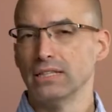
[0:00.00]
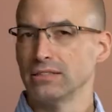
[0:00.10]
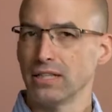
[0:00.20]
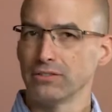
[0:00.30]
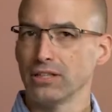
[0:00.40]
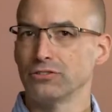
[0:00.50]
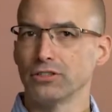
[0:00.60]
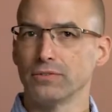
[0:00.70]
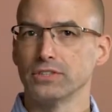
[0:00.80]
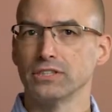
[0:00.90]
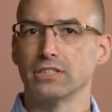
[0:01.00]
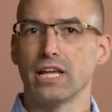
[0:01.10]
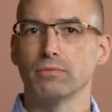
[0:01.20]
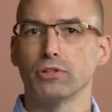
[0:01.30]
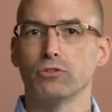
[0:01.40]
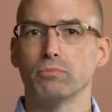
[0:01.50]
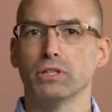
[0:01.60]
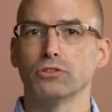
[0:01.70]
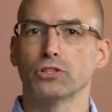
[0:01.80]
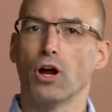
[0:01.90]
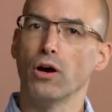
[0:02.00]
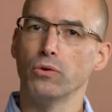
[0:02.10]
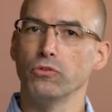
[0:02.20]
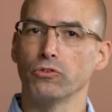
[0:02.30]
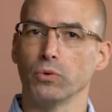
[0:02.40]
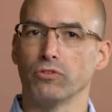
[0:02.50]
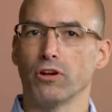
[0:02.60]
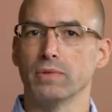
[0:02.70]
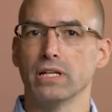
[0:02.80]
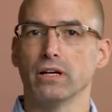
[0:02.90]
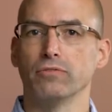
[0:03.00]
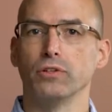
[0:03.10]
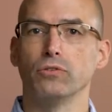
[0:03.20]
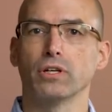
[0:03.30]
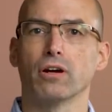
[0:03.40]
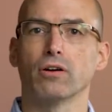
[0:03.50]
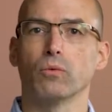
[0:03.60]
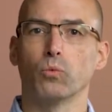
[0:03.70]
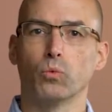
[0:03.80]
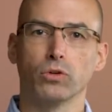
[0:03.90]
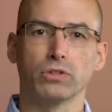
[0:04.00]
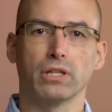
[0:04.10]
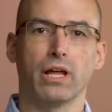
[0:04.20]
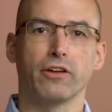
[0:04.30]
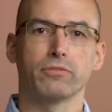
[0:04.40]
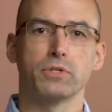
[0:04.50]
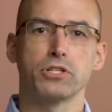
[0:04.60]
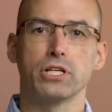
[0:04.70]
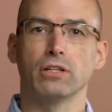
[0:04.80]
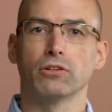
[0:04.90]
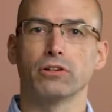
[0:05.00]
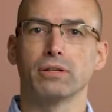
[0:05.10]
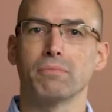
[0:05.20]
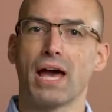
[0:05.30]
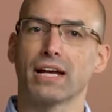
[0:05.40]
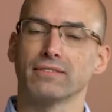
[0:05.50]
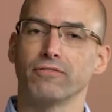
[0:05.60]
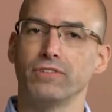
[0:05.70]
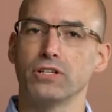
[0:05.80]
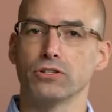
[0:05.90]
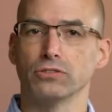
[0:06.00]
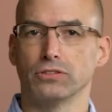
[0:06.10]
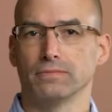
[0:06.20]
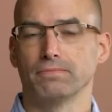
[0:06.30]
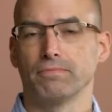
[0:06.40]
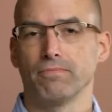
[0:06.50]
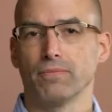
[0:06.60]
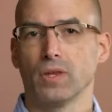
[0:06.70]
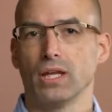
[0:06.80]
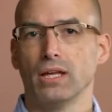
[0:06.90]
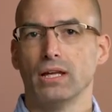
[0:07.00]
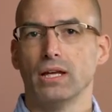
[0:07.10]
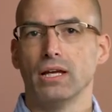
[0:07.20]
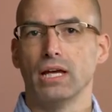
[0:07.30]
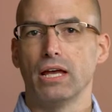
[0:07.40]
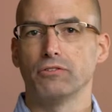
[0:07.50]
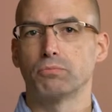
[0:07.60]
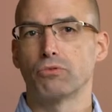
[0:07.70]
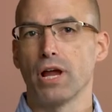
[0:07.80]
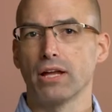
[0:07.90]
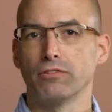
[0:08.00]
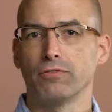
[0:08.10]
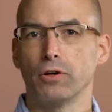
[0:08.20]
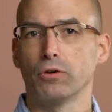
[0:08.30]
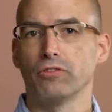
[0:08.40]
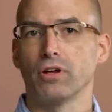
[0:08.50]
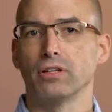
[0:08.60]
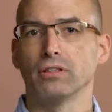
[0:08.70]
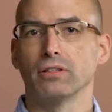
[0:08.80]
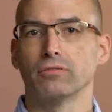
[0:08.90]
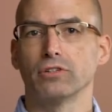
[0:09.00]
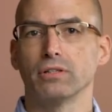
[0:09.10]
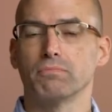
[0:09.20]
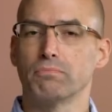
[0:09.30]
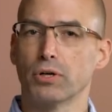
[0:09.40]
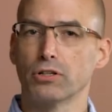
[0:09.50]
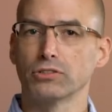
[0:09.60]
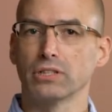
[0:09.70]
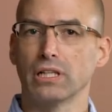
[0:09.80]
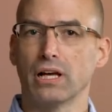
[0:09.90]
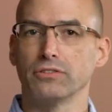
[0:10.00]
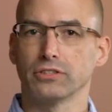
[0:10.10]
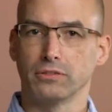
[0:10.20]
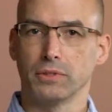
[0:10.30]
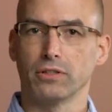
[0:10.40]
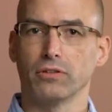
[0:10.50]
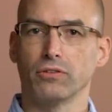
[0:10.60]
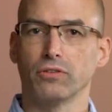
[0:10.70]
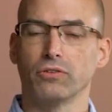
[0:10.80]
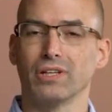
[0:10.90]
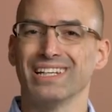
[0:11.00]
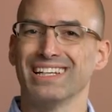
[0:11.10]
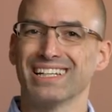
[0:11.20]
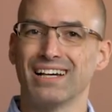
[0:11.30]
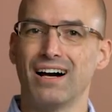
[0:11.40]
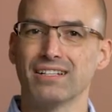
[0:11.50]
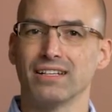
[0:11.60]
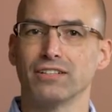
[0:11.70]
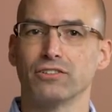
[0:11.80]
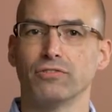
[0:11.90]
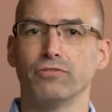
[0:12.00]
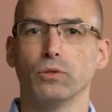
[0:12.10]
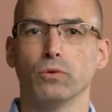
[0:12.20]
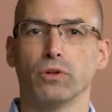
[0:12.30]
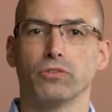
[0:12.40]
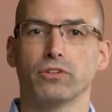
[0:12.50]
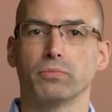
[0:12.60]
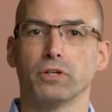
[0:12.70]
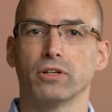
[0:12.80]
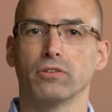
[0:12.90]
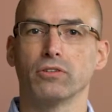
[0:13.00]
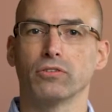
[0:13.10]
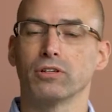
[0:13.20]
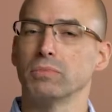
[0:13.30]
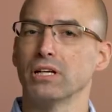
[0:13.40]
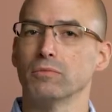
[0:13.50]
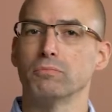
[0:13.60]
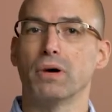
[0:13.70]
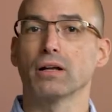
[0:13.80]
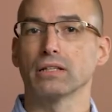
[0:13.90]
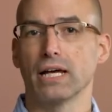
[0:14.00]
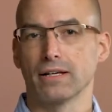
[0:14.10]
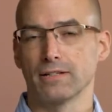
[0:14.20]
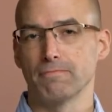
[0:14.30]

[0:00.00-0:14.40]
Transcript: Sensei services enable you to build your own Swiss Army knife using our world-class machine learning-backed features. As brands focus on delivering personalized experiences, content to fuel those experiences can become a bottleneck.